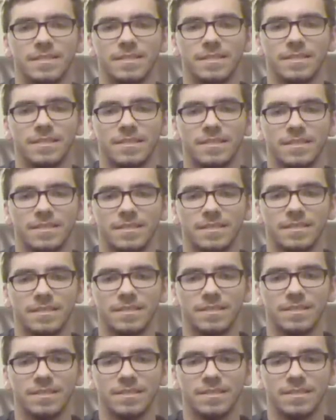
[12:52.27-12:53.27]

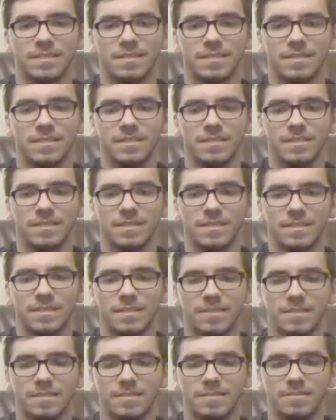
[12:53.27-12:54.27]

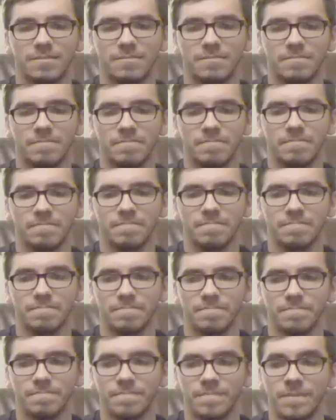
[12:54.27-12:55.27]

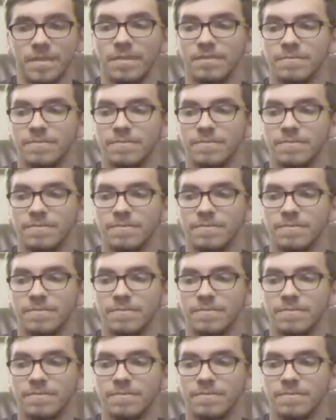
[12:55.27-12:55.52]
No words are spoken by the person on screen.